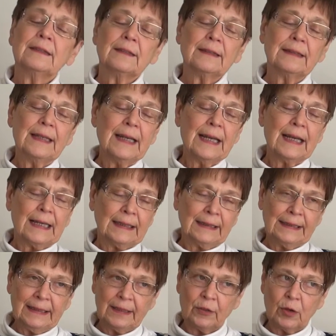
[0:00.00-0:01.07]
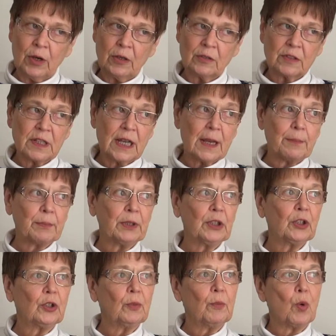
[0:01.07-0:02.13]
So then he grows up a
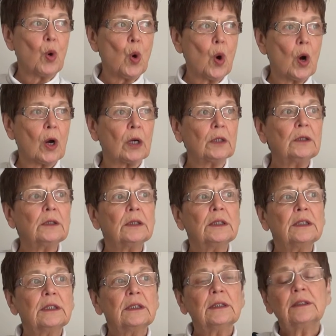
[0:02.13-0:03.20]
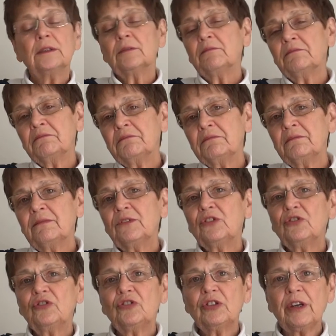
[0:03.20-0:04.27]
little more.
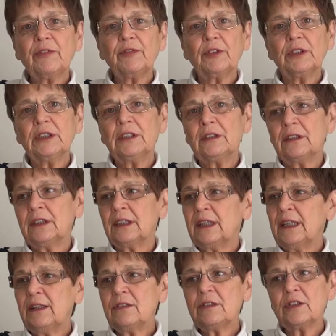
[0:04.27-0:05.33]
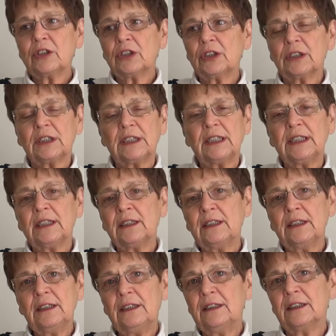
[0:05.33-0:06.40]
Jeffrey, he a good kid.
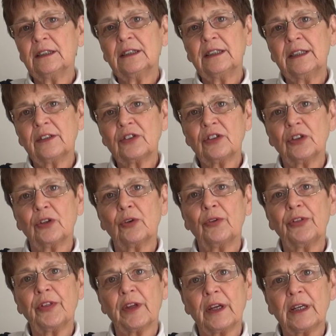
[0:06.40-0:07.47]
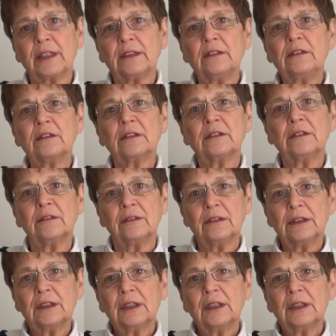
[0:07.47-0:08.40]
He did his little things and